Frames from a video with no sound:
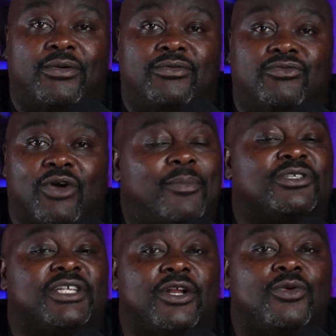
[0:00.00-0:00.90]

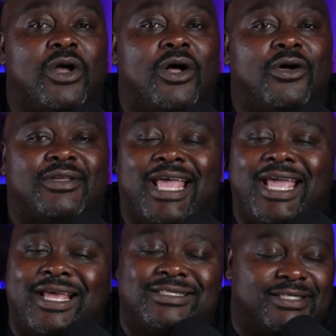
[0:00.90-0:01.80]
represented well.
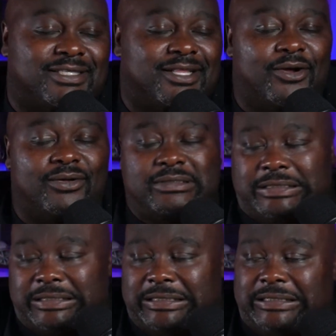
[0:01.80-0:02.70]
Kansas, though,
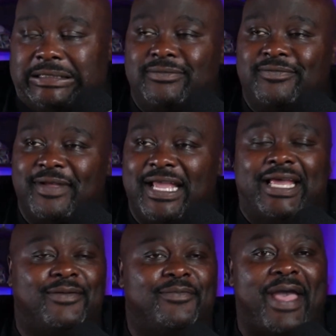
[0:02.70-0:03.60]
oh, man,
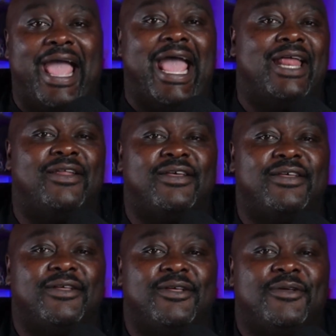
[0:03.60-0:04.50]
bad.
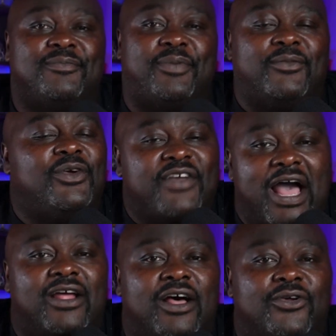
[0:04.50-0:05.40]
But we've
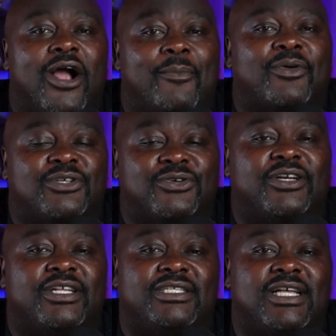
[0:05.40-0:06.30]
got other
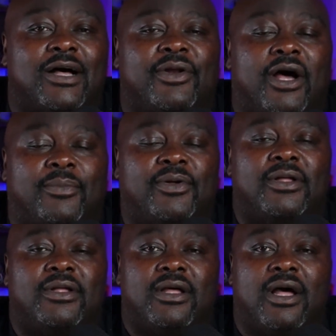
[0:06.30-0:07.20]
opportunities coming up.
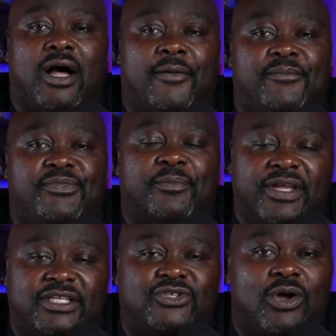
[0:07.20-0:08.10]
The
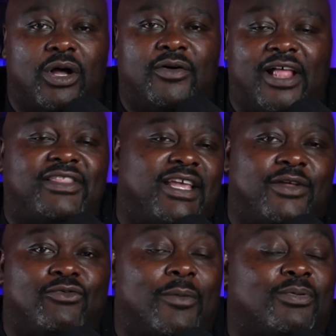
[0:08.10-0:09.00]
Big 12, I think it
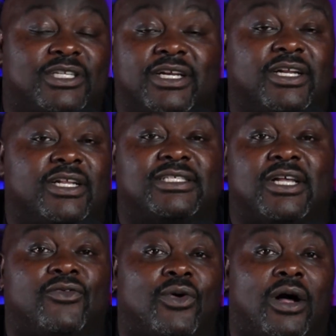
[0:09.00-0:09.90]
represented
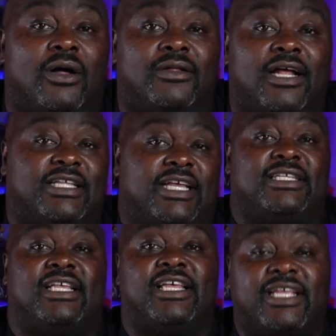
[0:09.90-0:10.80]
itself well. I think
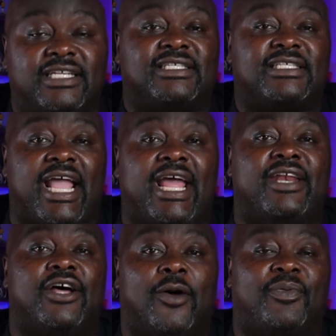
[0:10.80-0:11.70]
it can stand
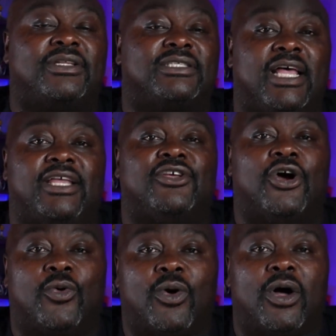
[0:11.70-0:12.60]
up and say, you know
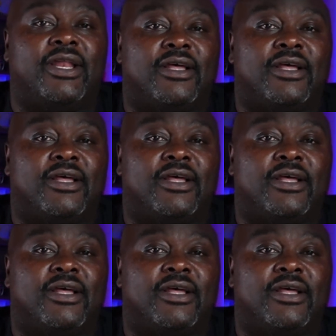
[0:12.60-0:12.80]
what?